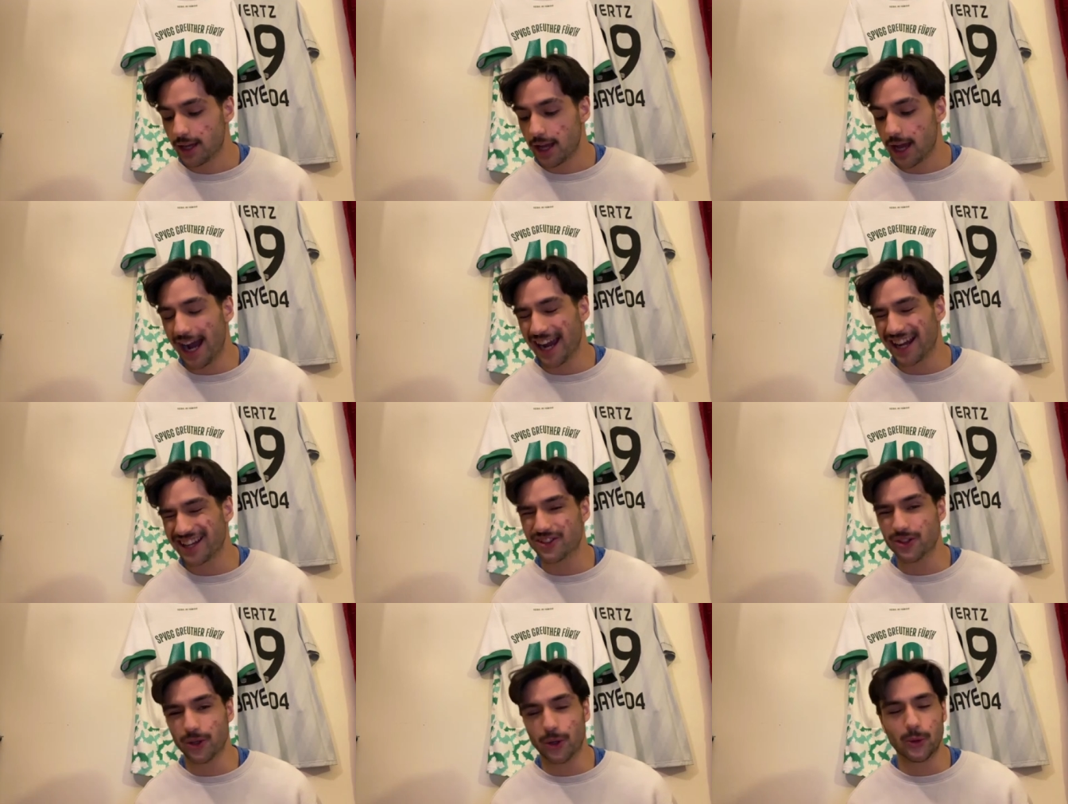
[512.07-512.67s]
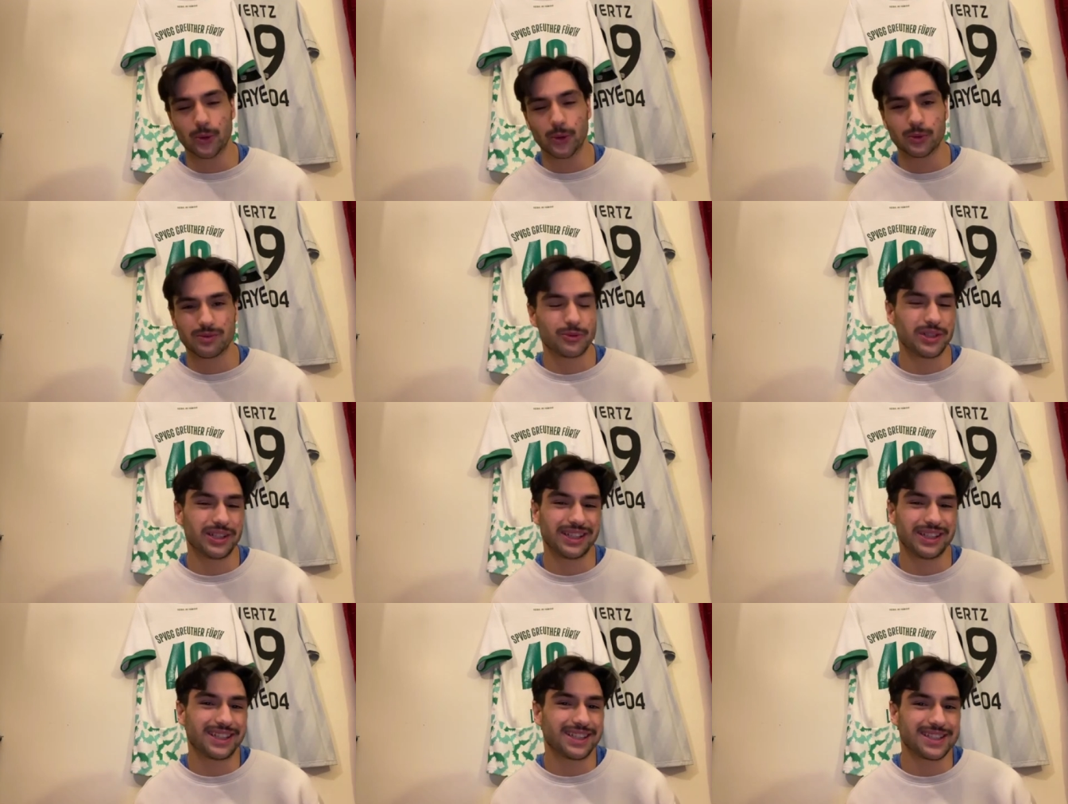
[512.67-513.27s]
I don't
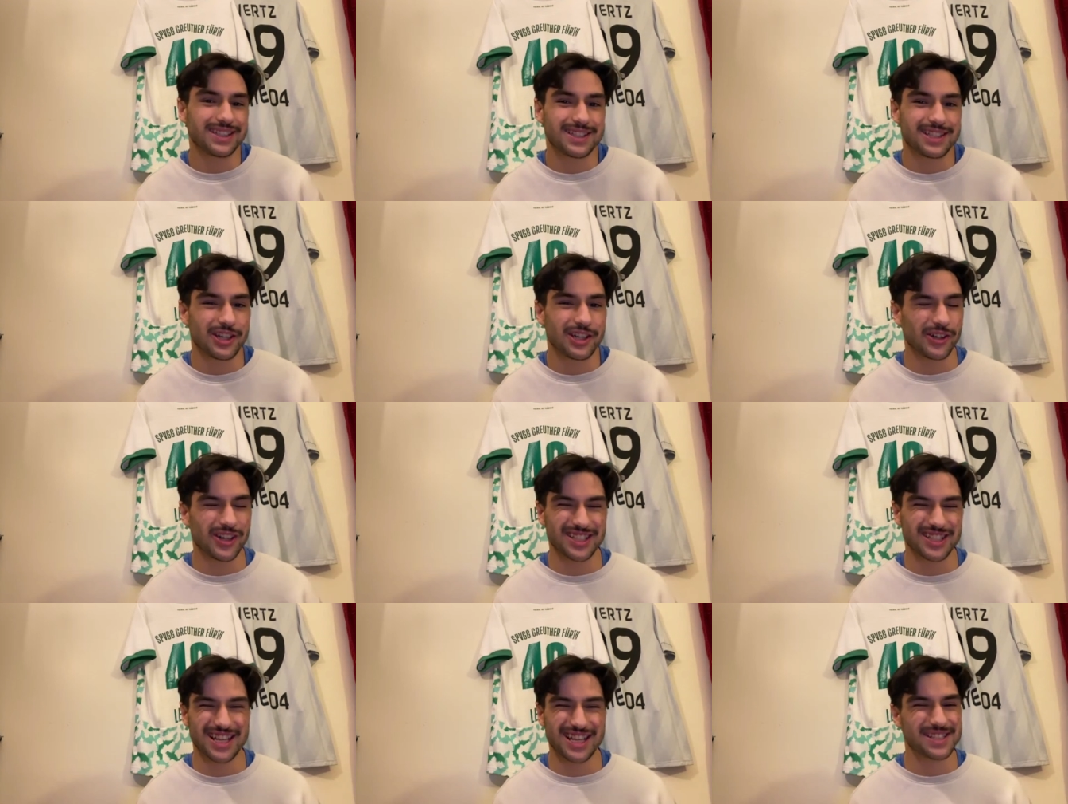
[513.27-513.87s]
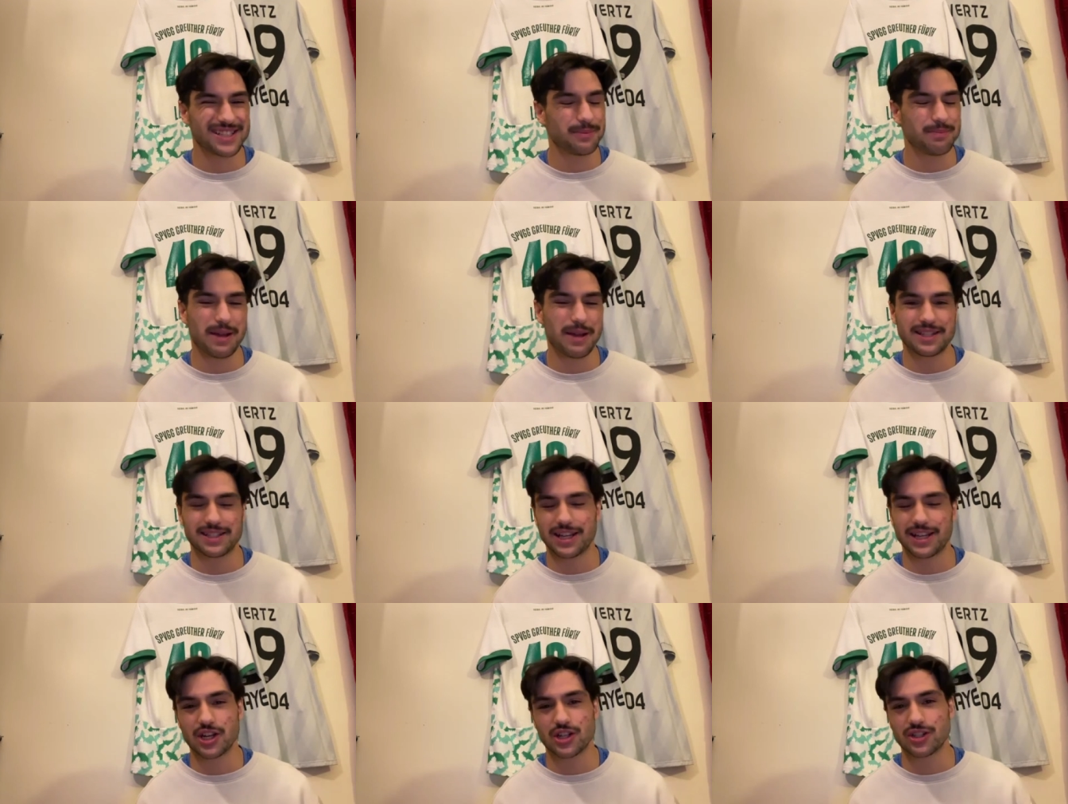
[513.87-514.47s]
really consider us as the
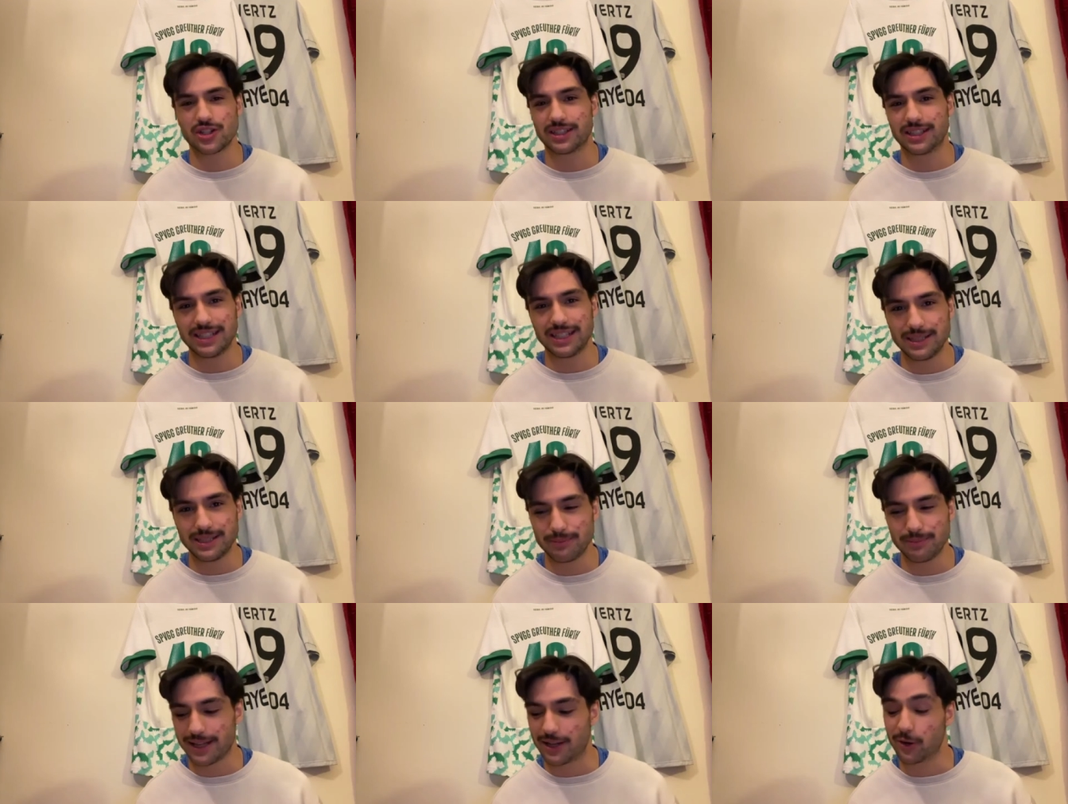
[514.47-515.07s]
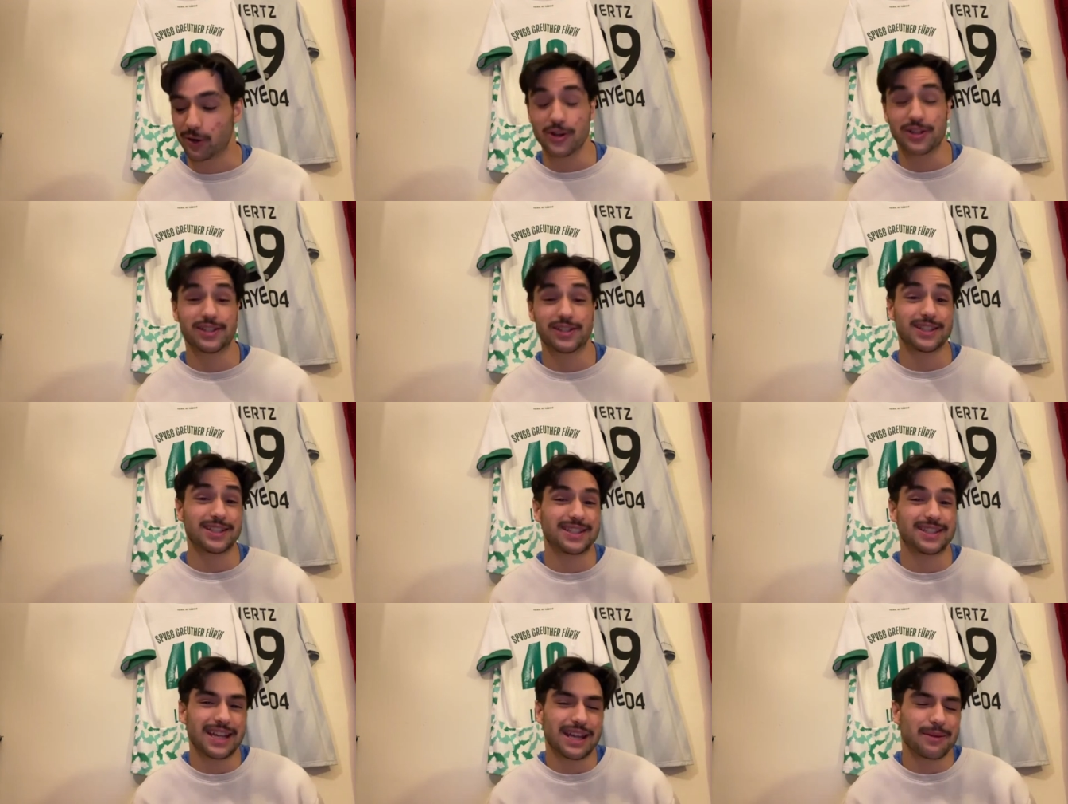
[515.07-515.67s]
best Asian team. It hurts
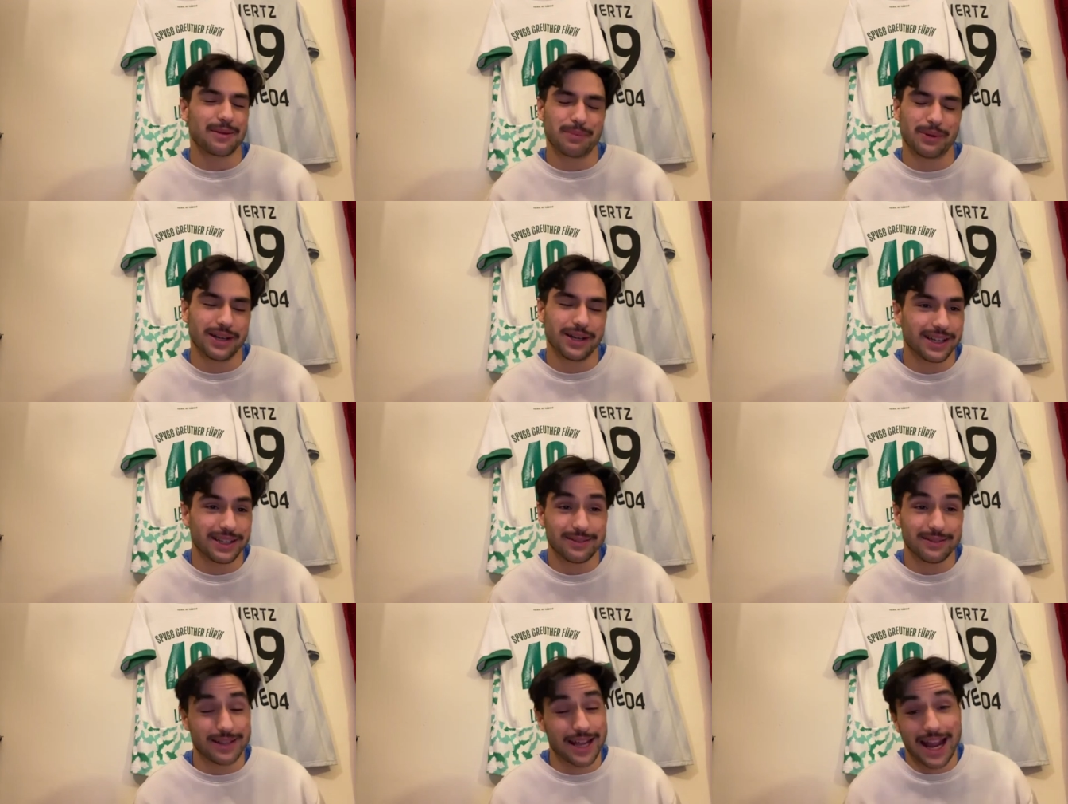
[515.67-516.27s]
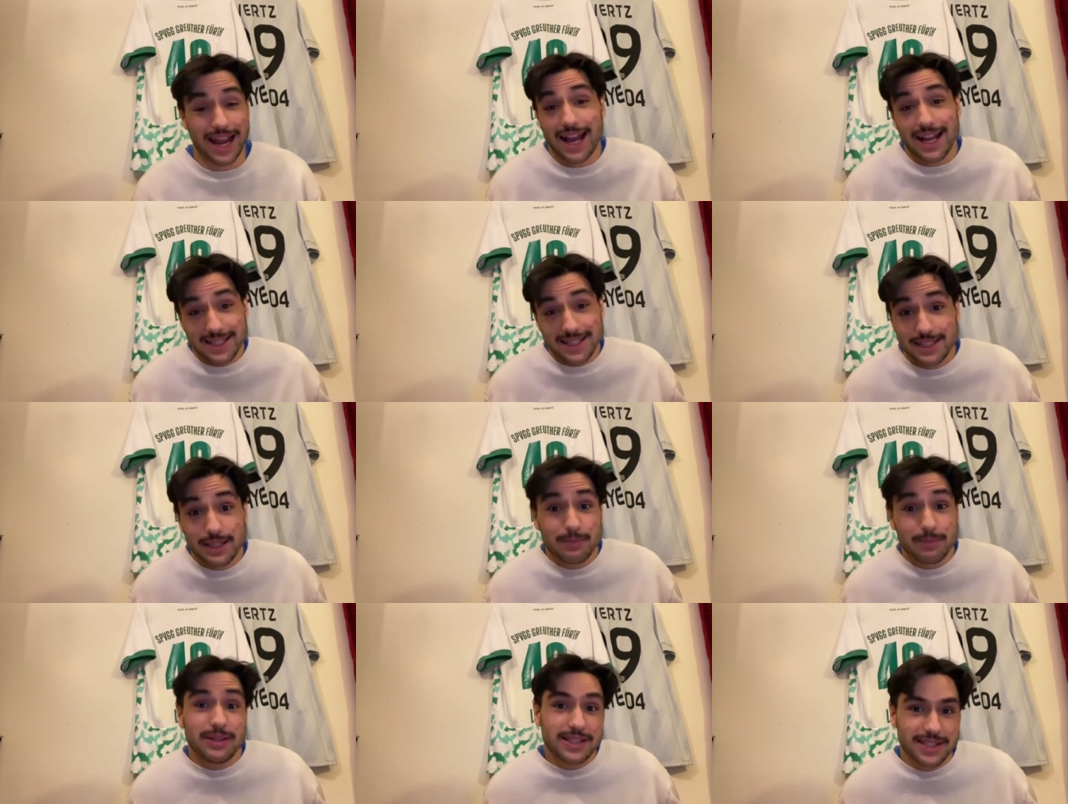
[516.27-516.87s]
to say, but it has
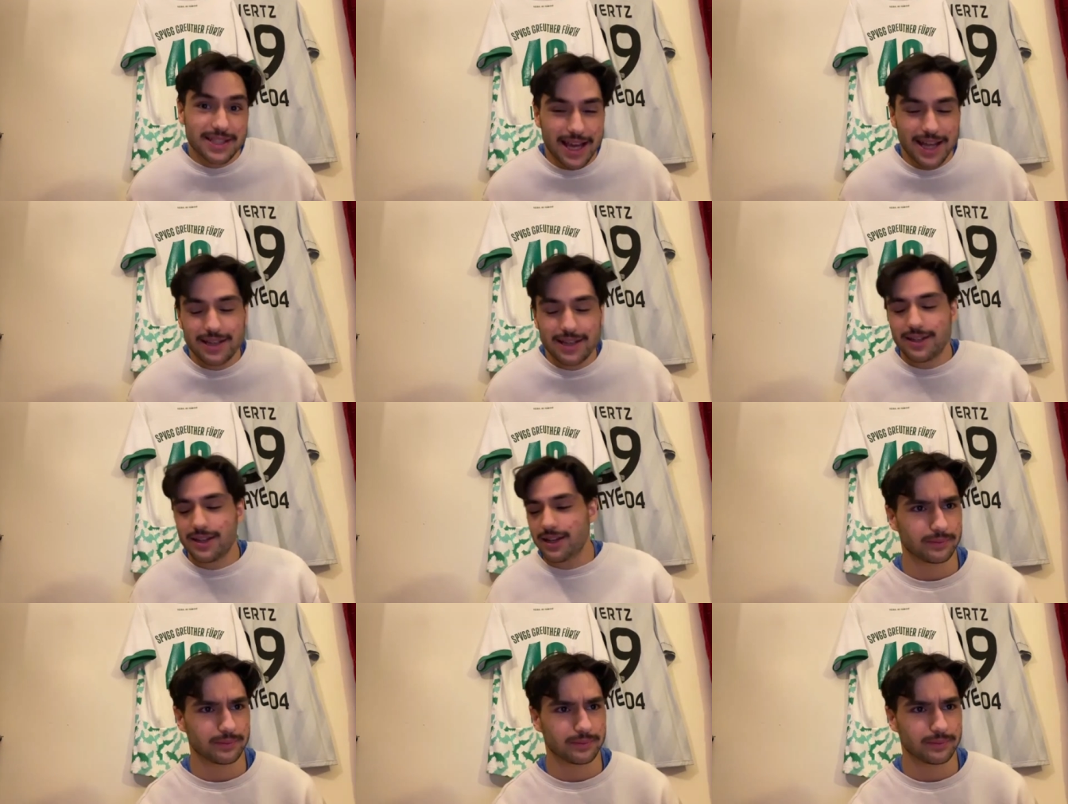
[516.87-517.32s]
to be said.